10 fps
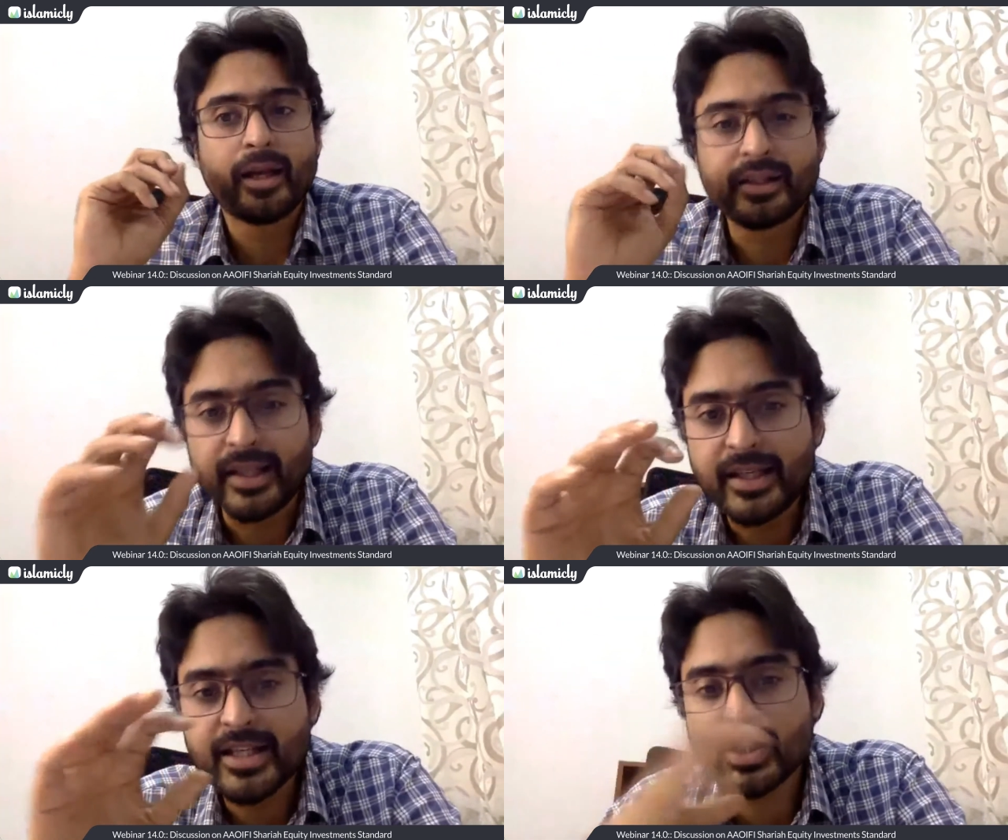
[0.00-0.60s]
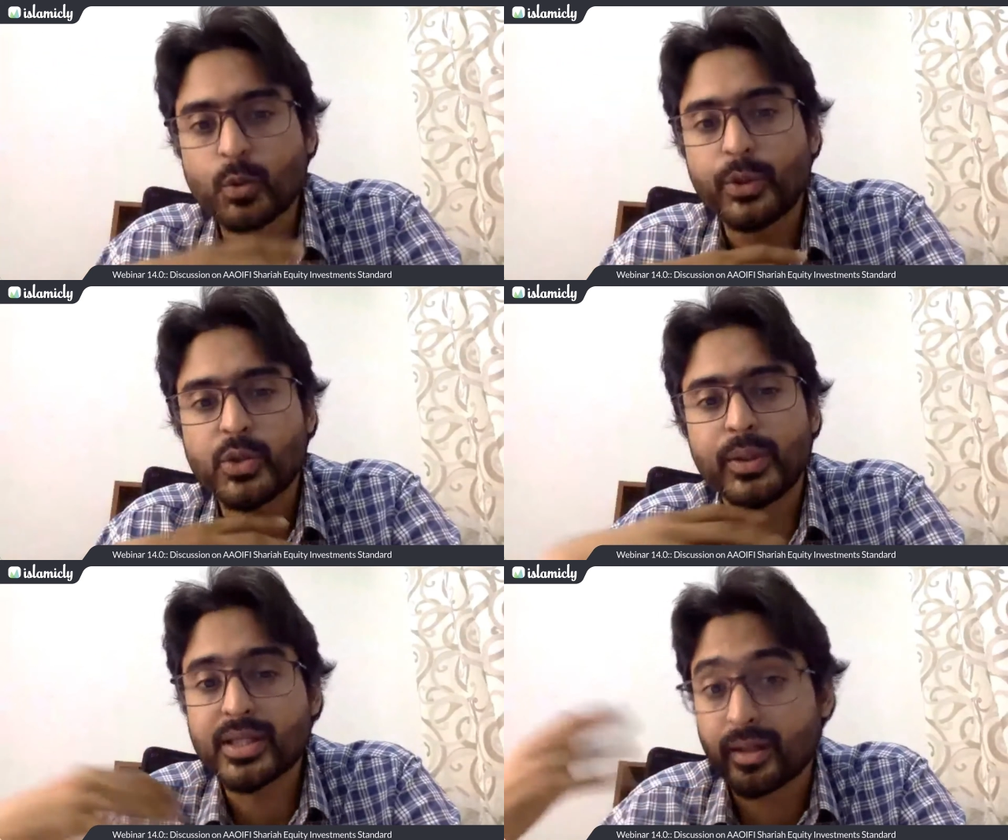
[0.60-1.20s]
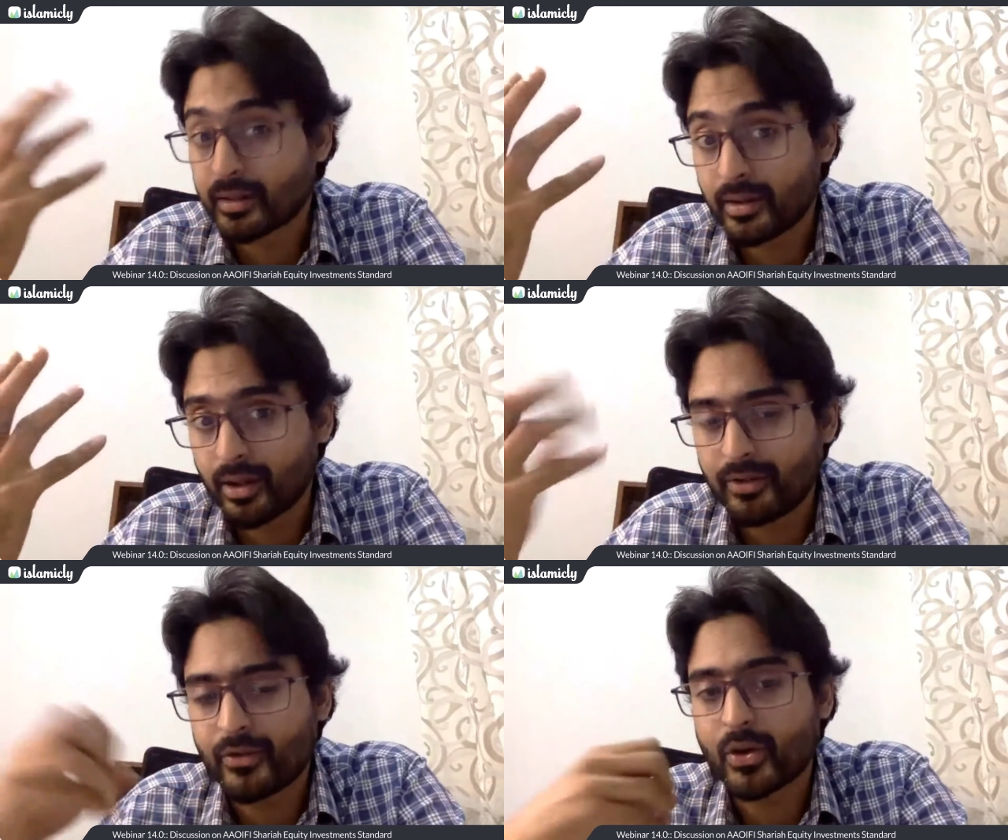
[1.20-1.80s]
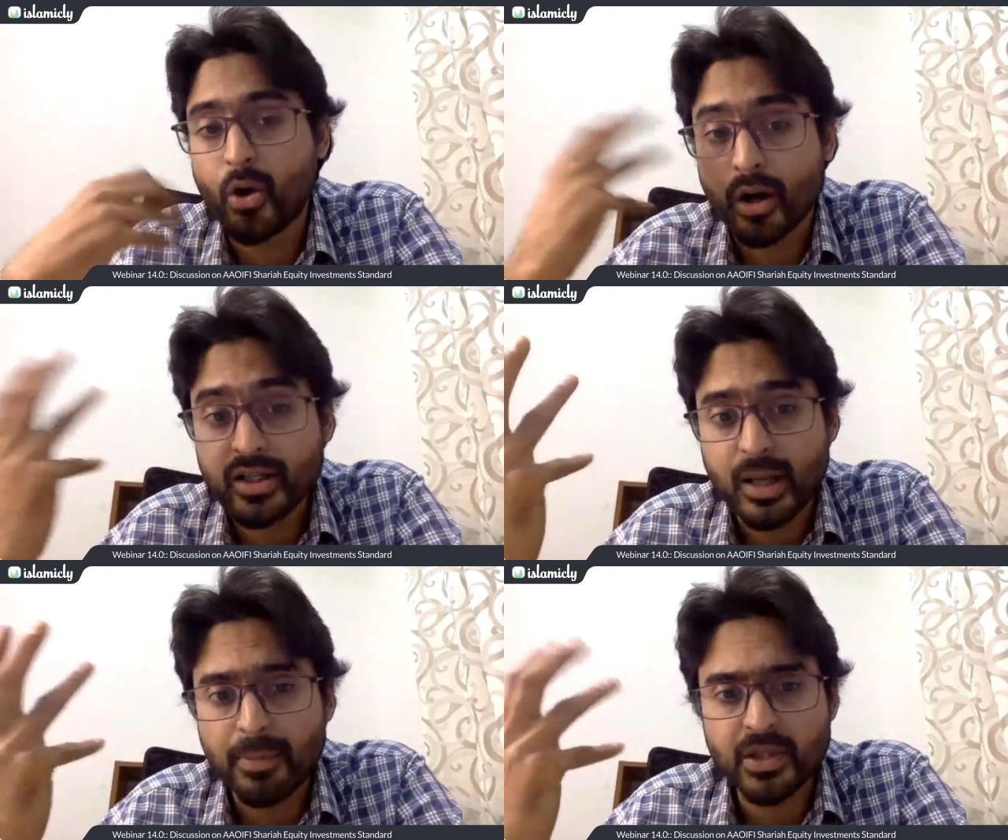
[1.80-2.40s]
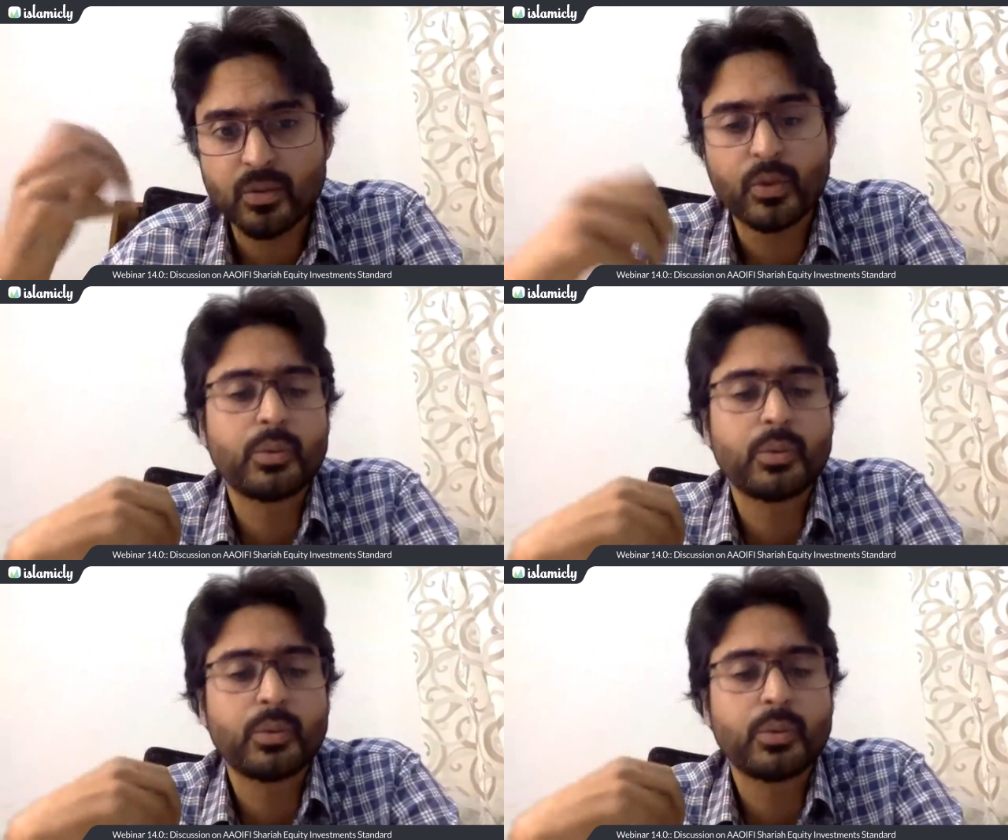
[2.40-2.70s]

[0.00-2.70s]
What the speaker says: Things which we started off, or concepts with